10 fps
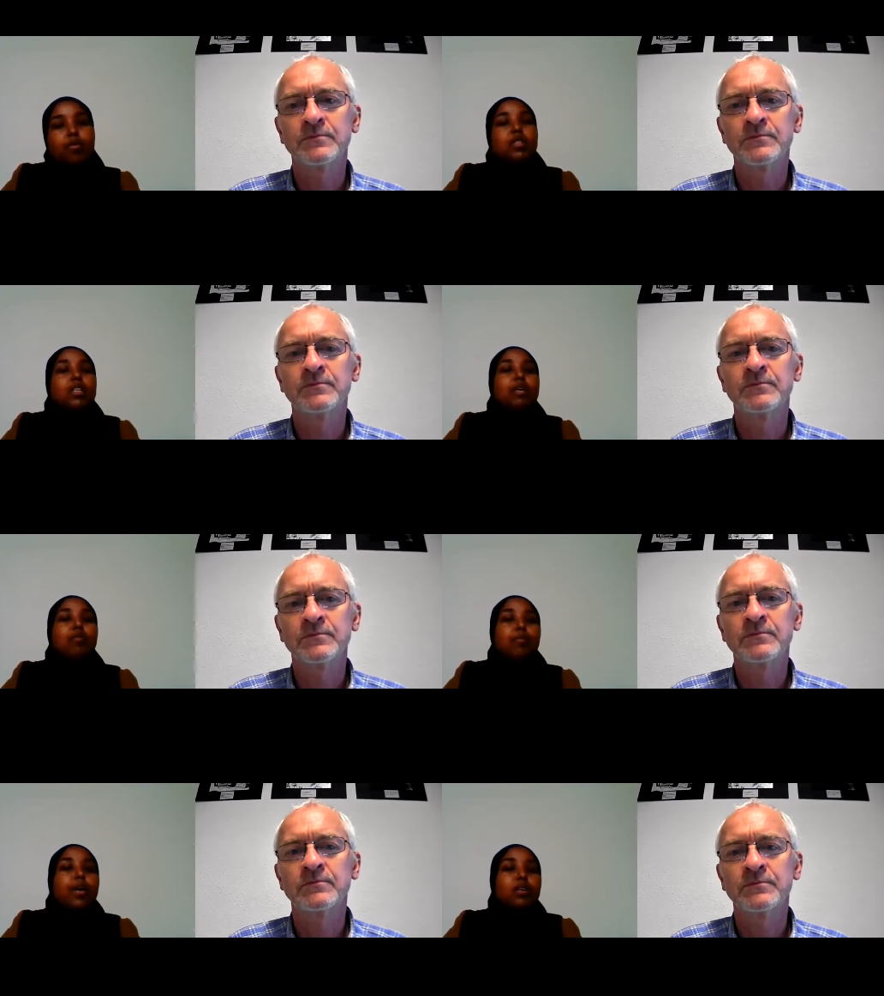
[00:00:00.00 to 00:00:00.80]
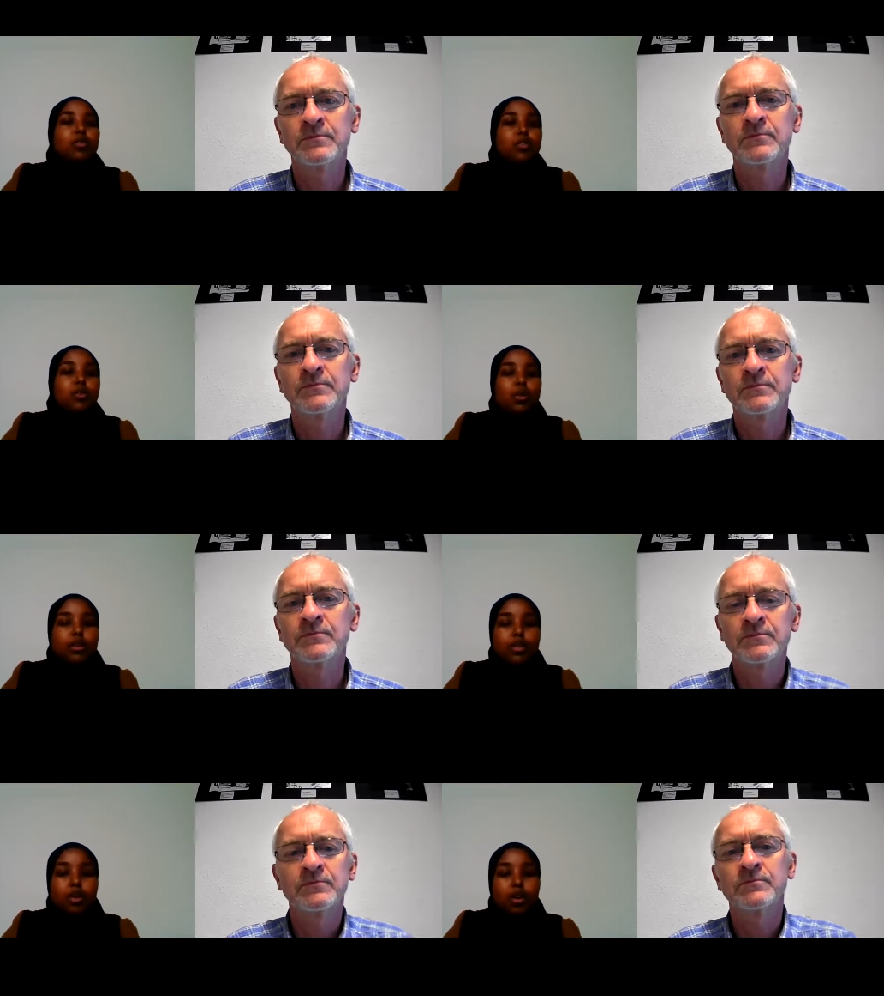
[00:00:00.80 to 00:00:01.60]
Speaker 1: obviously giving back to
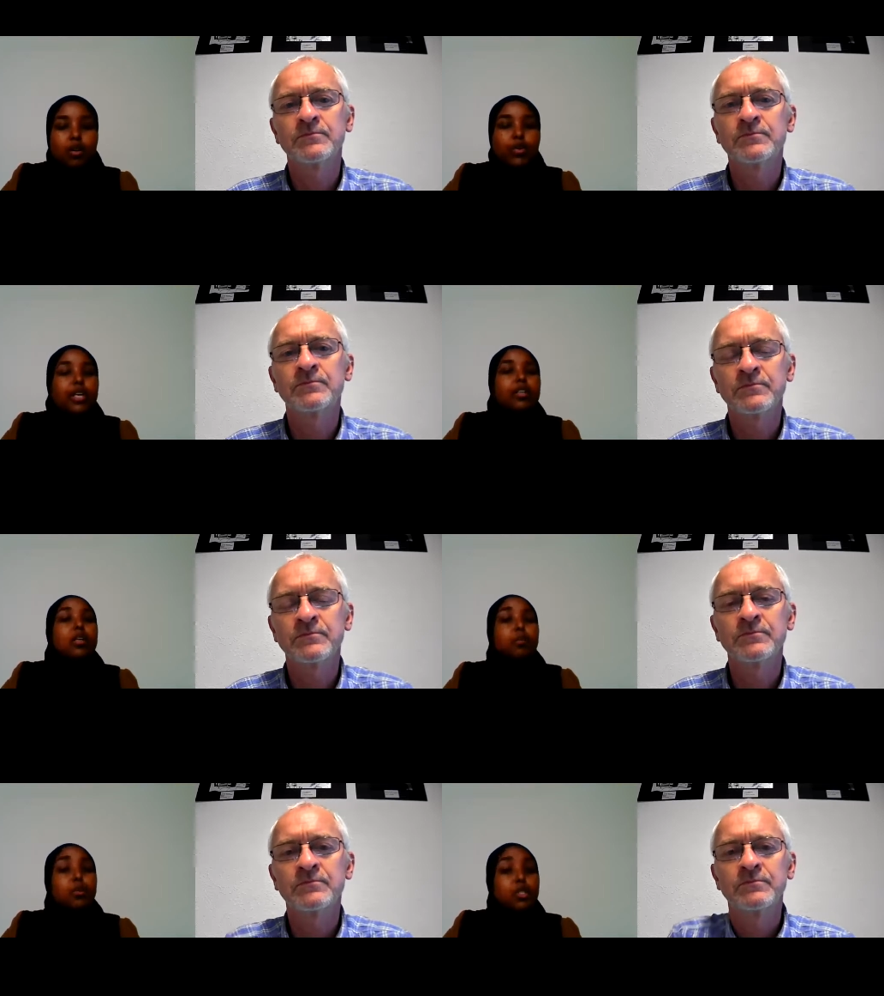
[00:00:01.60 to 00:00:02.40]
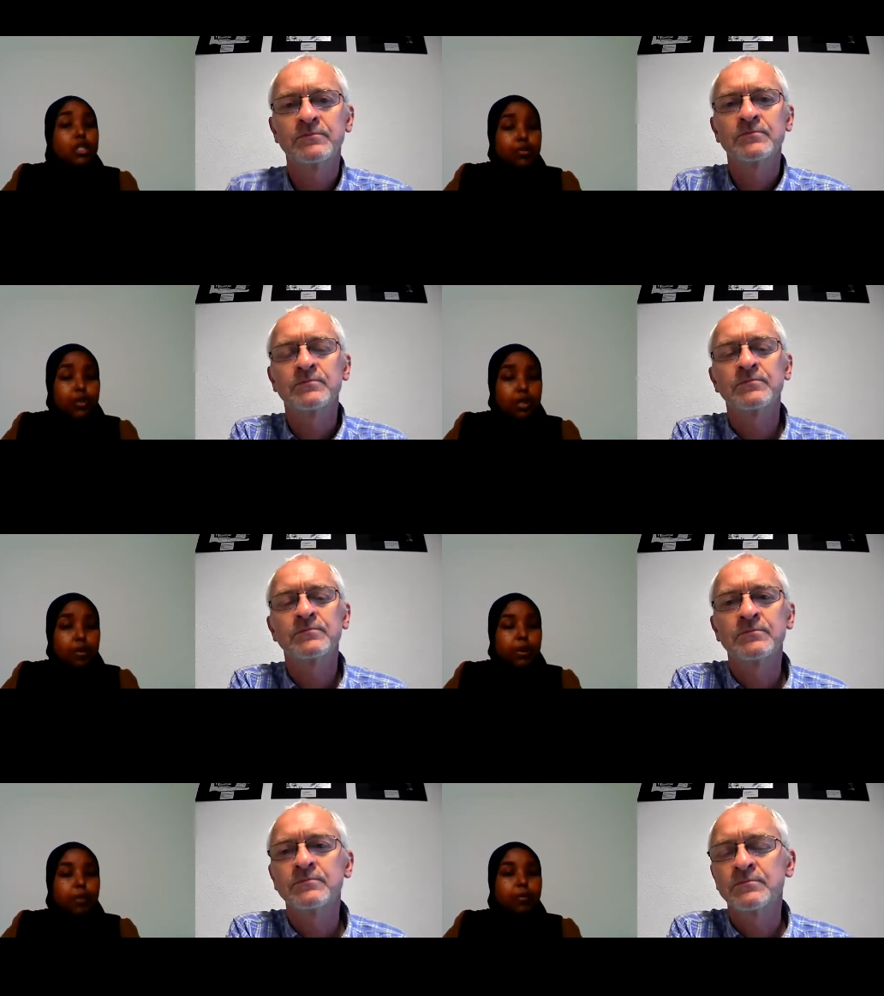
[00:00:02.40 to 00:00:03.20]
and creating opportunities for young
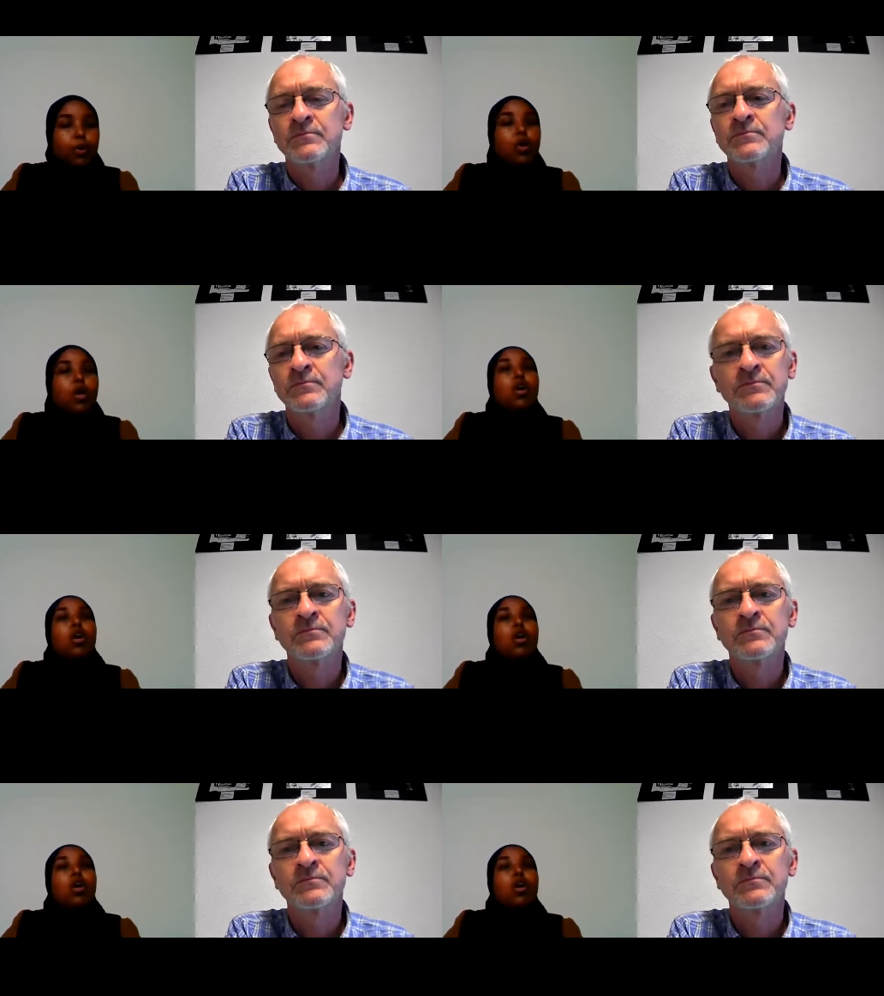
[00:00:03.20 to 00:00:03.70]
people.